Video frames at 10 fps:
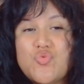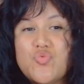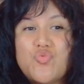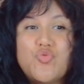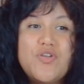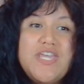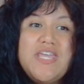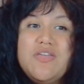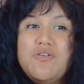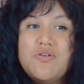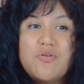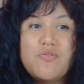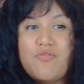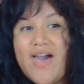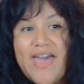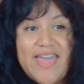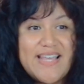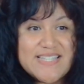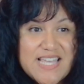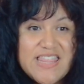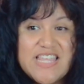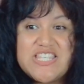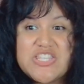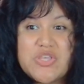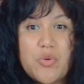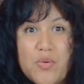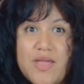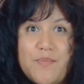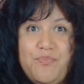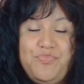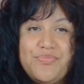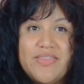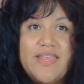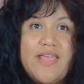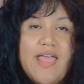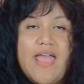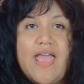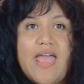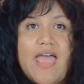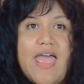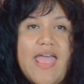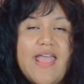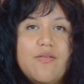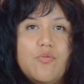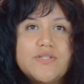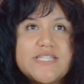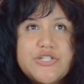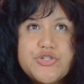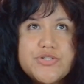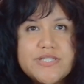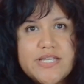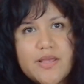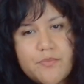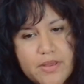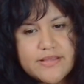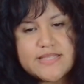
revise the script. And what's interesting about